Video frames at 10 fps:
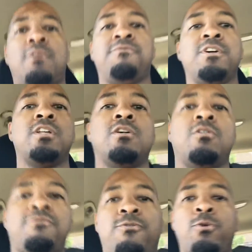
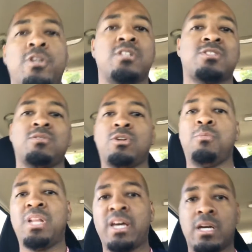video for you. This is only gonna
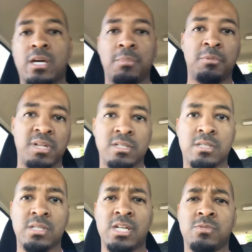be like a couple of minutes
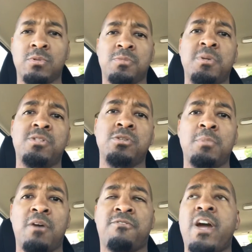because I just want to speak to you
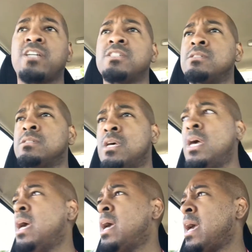about fractions,
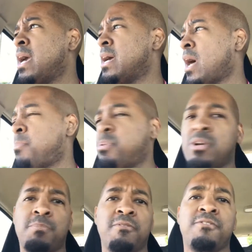and I'll put
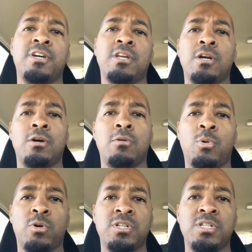up a video
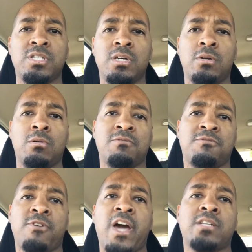more detailed on
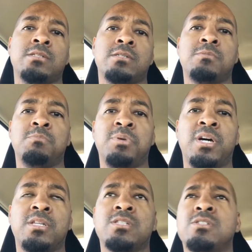fractions.
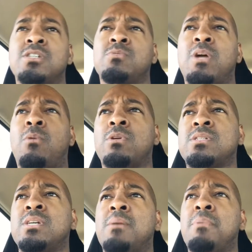But this is just what I want to
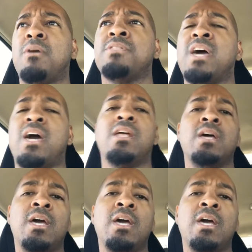say about that